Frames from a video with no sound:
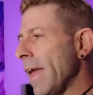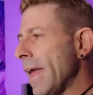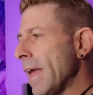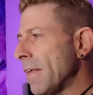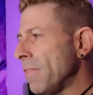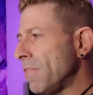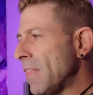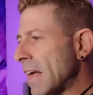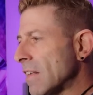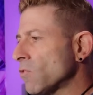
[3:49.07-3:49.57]

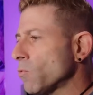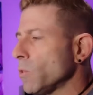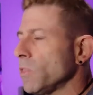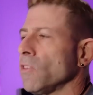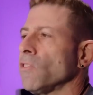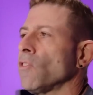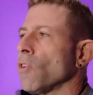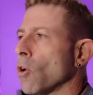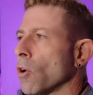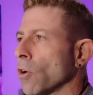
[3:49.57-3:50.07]
and that's what
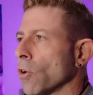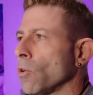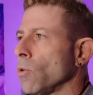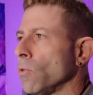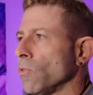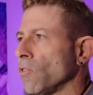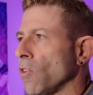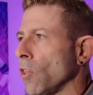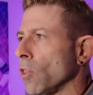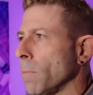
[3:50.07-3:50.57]
this article
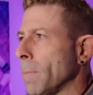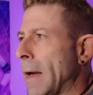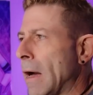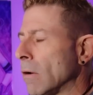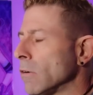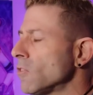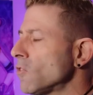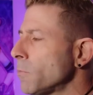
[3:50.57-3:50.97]
is all about,